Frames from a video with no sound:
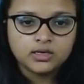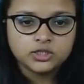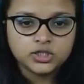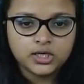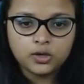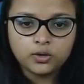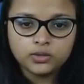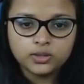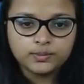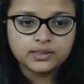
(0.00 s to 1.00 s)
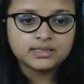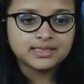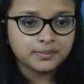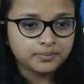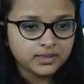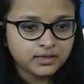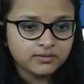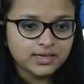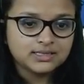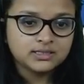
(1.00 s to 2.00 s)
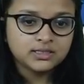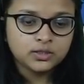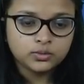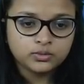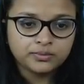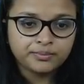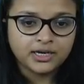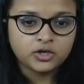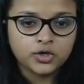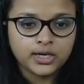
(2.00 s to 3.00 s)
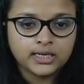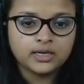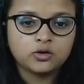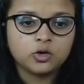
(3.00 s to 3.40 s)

Shrewd, perceptive, astute, penetrating,